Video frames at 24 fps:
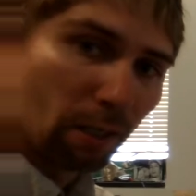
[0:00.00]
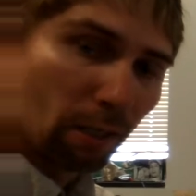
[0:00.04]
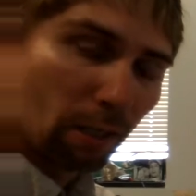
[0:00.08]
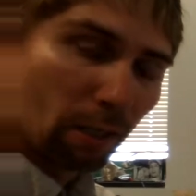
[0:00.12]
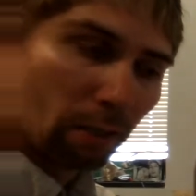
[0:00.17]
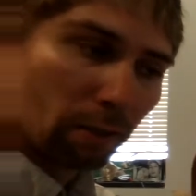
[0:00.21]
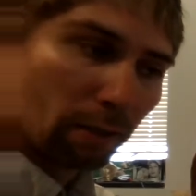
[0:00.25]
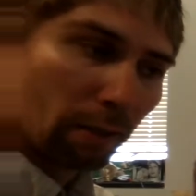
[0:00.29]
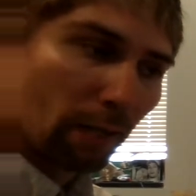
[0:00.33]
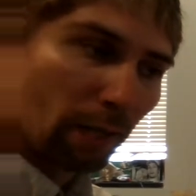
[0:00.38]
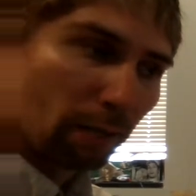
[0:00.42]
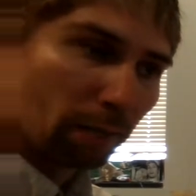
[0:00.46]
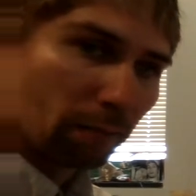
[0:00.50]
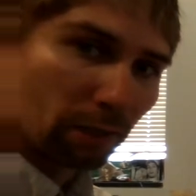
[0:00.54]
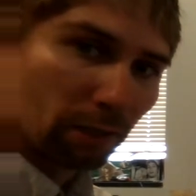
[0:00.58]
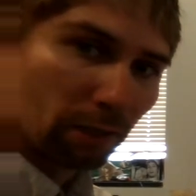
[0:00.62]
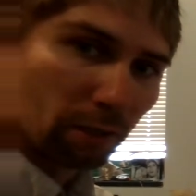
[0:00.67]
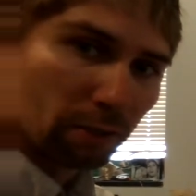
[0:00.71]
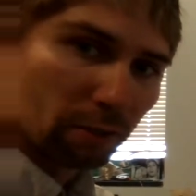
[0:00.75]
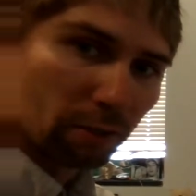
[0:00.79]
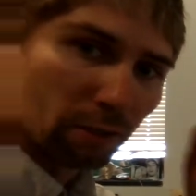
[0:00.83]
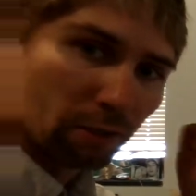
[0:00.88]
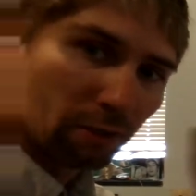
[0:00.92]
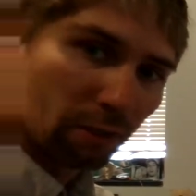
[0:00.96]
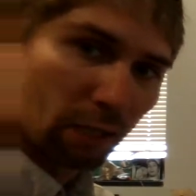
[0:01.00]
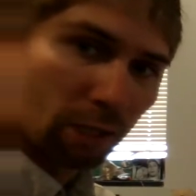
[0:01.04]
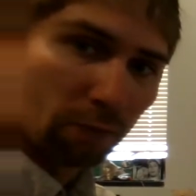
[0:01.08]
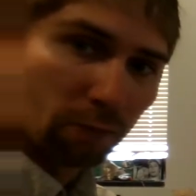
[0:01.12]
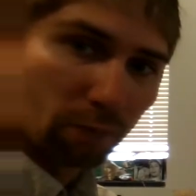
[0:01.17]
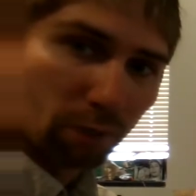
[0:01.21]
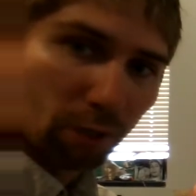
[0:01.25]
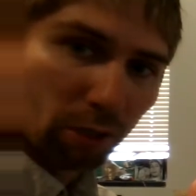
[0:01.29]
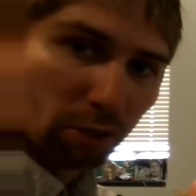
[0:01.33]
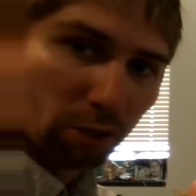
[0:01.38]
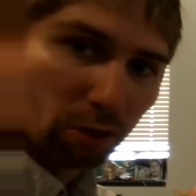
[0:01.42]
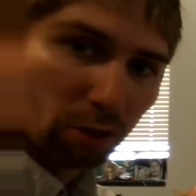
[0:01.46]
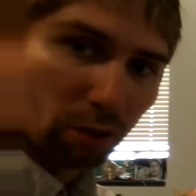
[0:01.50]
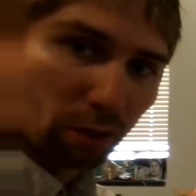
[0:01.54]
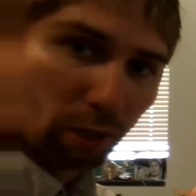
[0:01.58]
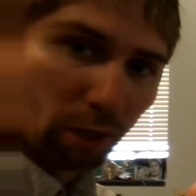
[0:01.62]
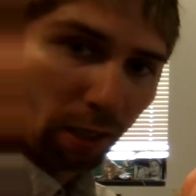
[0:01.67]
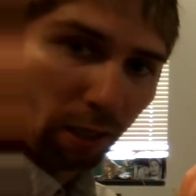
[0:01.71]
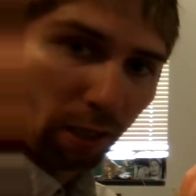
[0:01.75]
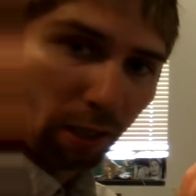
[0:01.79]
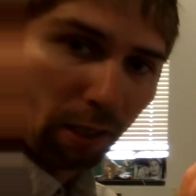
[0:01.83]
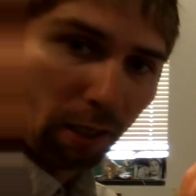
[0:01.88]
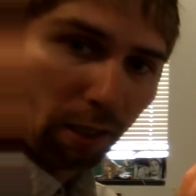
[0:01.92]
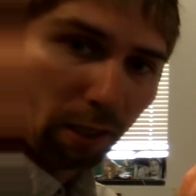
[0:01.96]
not because it's sagebrush
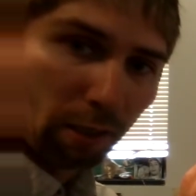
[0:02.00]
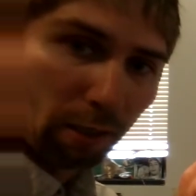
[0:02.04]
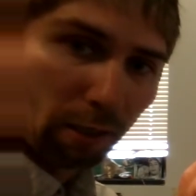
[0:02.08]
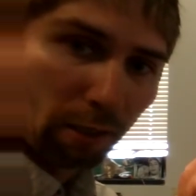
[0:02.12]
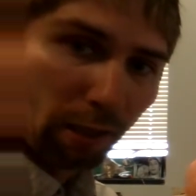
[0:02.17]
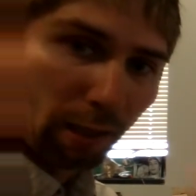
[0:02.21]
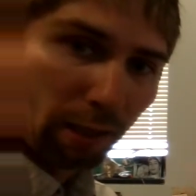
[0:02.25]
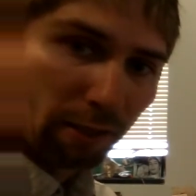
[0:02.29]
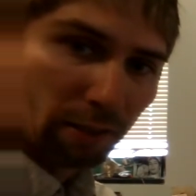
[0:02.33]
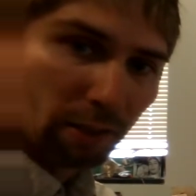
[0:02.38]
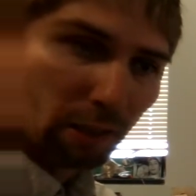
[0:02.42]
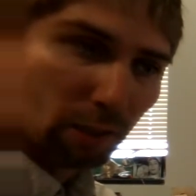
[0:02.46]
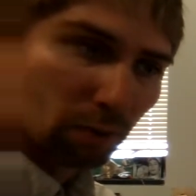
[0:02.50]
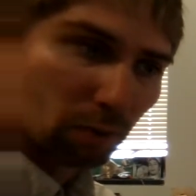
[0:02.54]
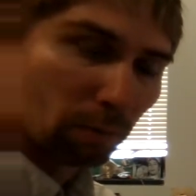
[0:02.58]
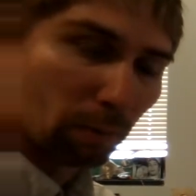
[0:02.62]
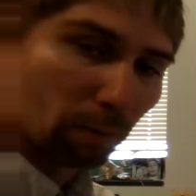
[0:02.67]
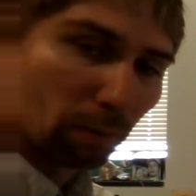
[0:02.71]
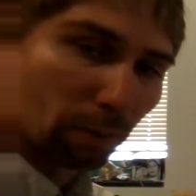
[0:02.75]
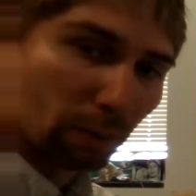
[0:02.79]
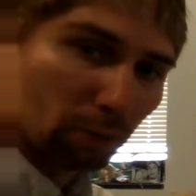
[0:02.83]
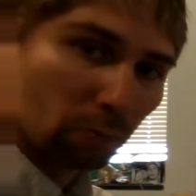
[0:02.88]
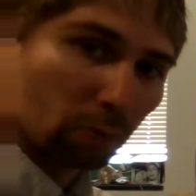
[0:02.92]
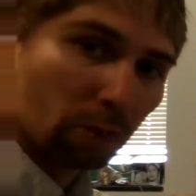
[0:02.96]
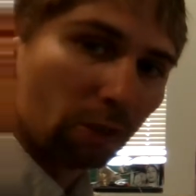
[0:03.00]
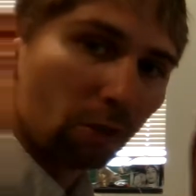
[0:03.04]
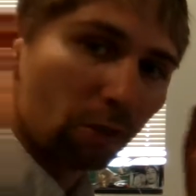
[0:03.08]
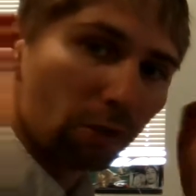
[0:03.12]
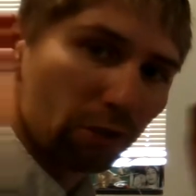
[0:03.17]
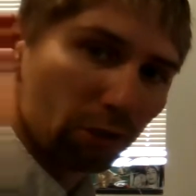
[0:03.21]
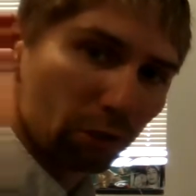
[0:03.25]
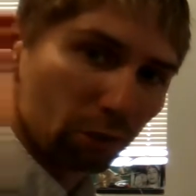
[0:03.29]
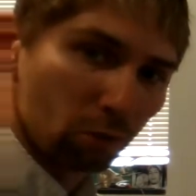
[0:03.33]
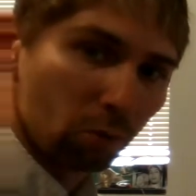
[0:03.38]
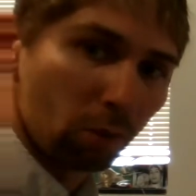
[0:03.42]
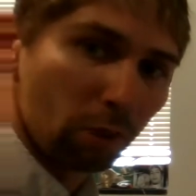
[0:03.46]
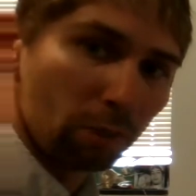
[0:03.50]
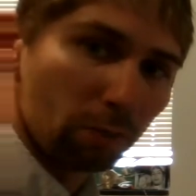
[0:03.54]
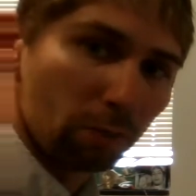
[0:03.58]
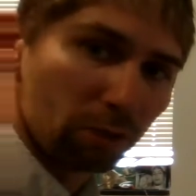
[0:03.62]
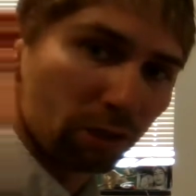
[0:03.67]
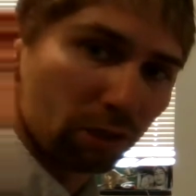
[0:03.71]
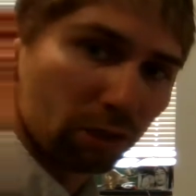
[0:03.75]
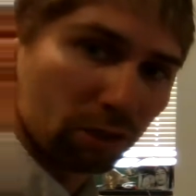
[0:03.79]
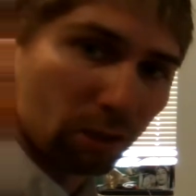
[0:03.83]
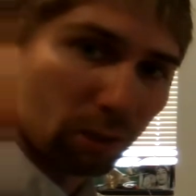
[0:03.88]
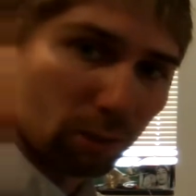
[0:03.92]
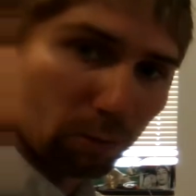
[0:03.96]
and not sagebrush, but because we know this is 20%
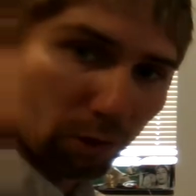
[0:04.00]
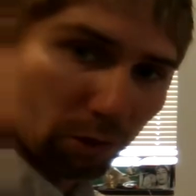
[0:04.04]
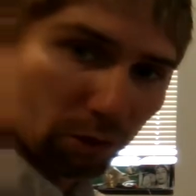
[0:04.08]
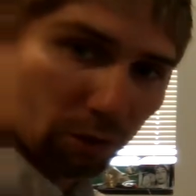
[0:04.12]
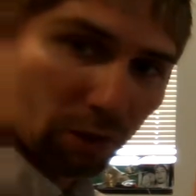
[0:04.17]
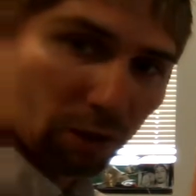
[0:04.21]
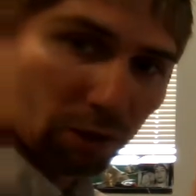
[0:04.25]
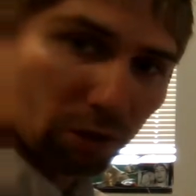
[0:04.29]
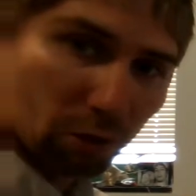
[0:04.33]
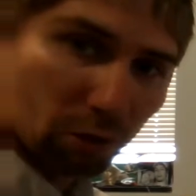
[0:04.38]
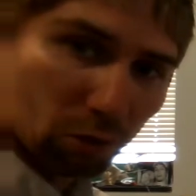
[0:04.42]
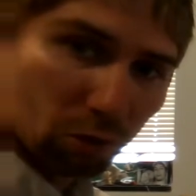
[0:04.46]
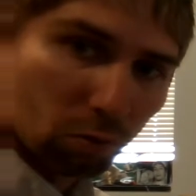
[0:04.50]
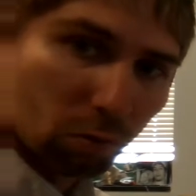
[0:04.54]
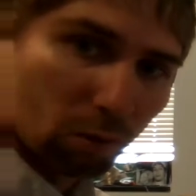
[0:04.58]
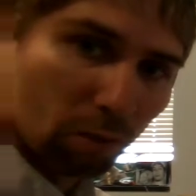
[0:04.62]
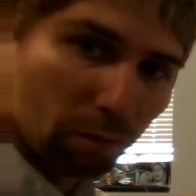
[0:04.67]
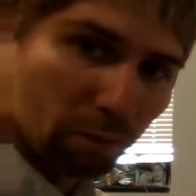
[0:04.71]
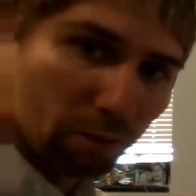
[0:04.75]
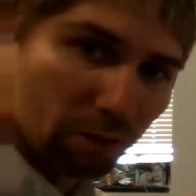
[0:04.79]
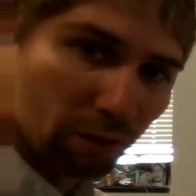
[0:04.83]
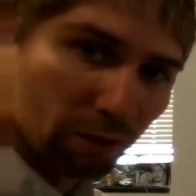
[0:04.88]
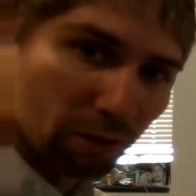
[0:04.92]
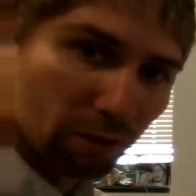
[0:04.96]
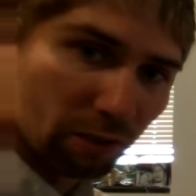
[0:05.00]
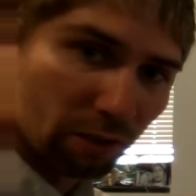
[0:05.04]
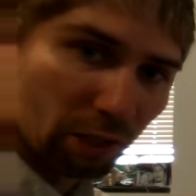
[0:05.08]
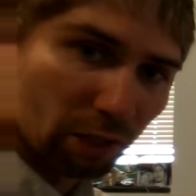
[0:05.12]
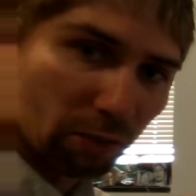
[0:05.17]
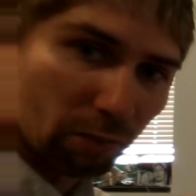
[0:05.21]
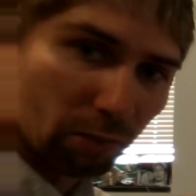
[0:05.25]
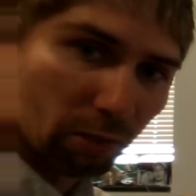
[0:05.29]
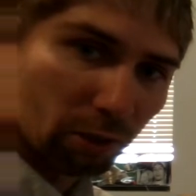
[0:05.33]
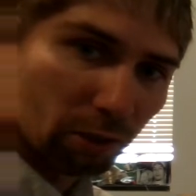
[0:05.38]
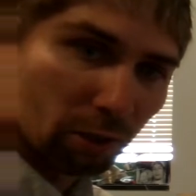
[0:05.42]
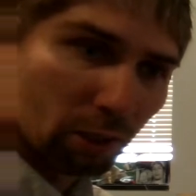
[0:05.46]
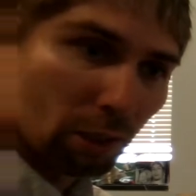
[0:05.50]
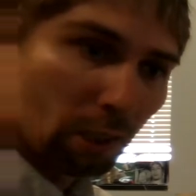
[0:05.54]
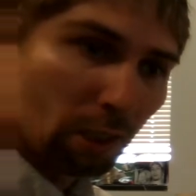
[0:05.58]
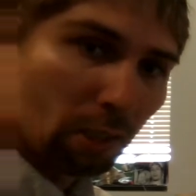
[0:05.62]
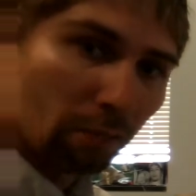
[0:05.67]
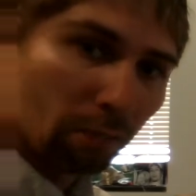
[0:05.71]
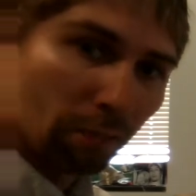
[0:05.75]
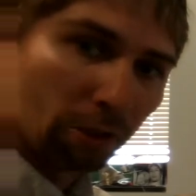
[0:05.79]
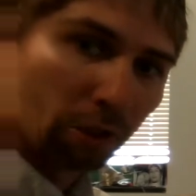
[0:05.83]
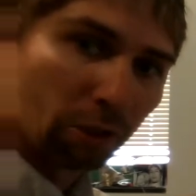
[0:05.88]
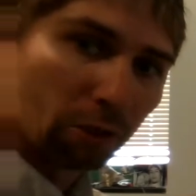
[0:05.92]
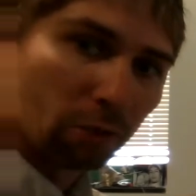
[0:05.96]
sagebrush, this is 12% sagebrush, but
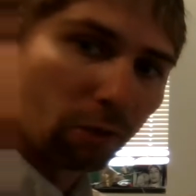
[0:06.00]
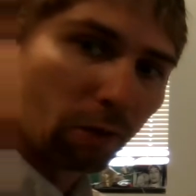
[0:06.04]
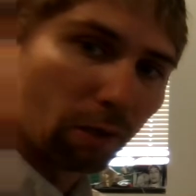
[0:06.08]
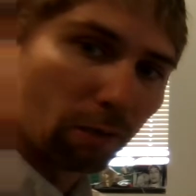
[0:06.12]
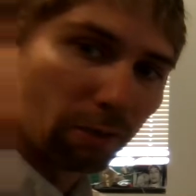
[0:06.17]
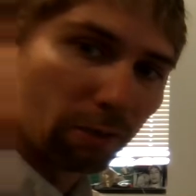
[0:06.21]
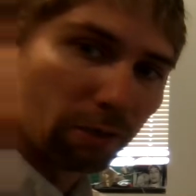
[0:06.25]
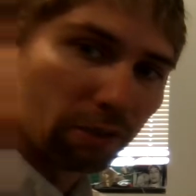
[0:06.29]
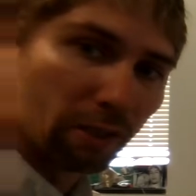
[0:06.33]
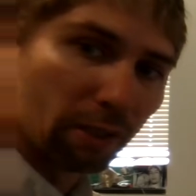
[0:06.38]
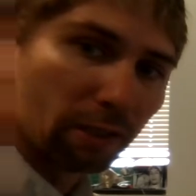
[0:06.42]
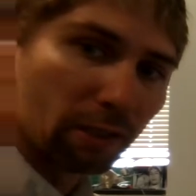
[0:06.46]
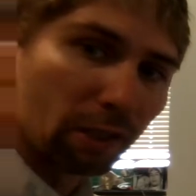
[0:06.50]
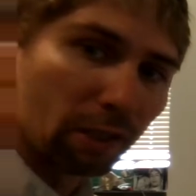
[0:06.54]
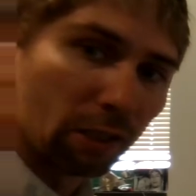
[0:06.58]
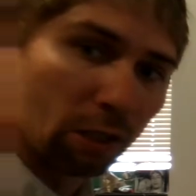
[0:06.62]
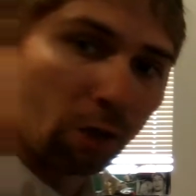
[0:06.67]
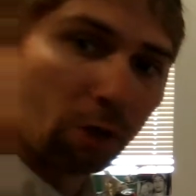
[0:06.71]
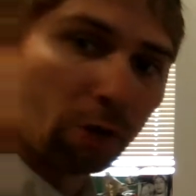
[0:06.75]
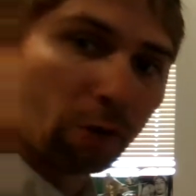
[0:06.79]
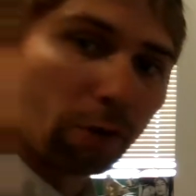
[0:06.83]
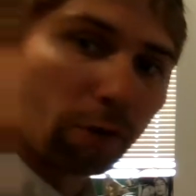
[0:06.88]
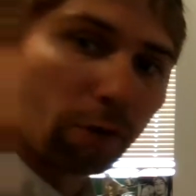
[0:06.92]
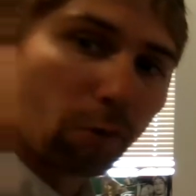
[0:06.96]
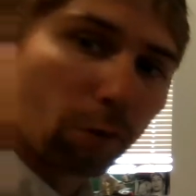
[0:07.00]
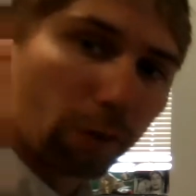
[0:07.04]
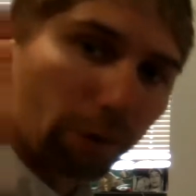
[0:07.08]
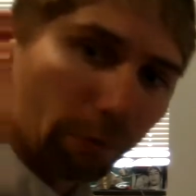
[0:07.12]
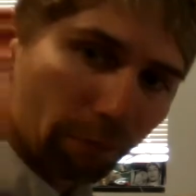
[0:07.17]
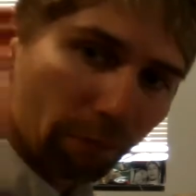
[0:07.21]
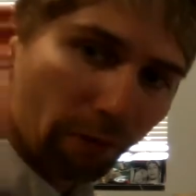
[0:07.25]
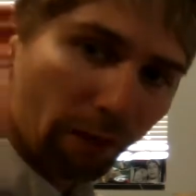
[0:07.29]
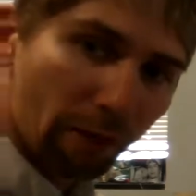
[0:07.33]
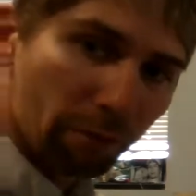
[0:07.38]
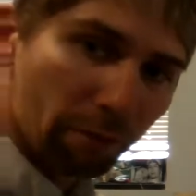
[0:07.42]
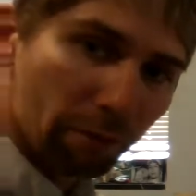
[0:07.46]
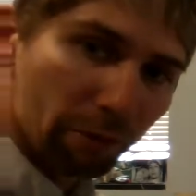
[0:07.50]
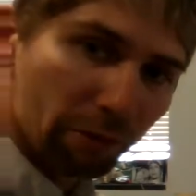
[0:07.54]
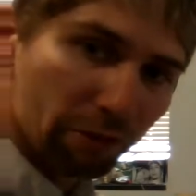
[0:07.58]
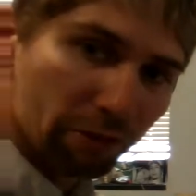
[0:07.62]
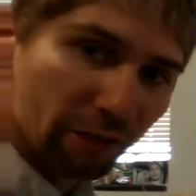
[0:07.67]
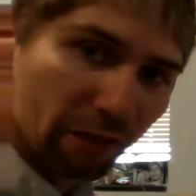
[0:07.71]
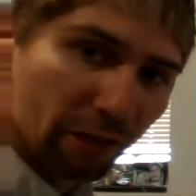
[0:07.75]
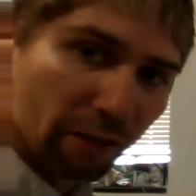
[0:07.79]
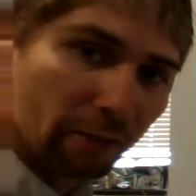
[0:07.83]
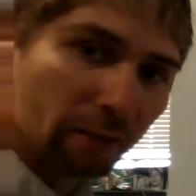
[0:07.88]
the 12% could go to 45%.